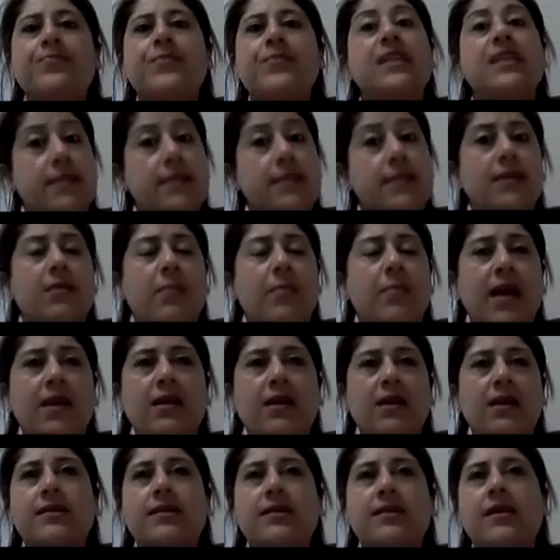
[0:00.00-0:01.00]
cinematics
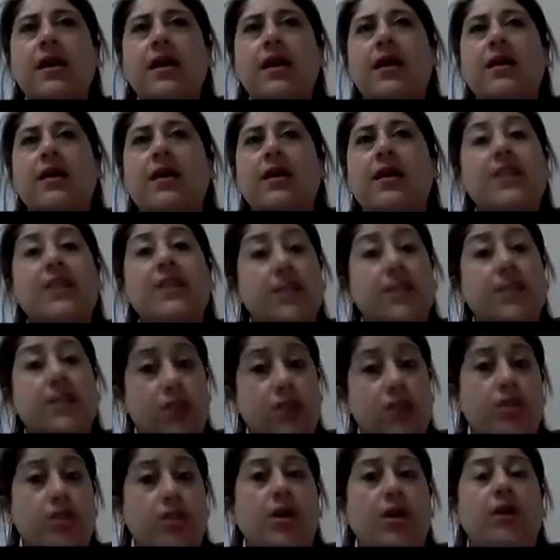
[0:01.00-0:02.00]
that
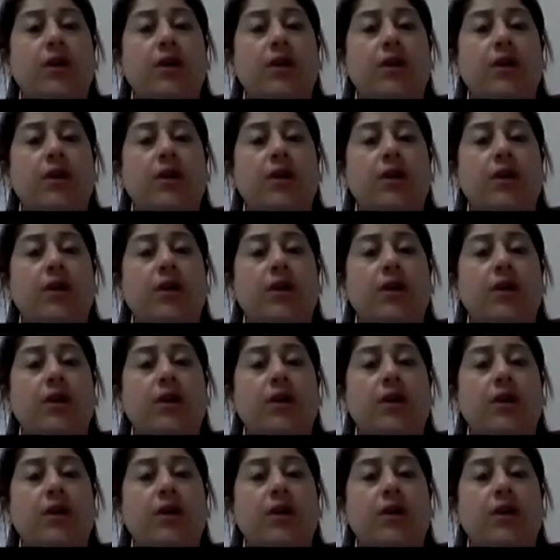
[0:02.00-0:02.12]
show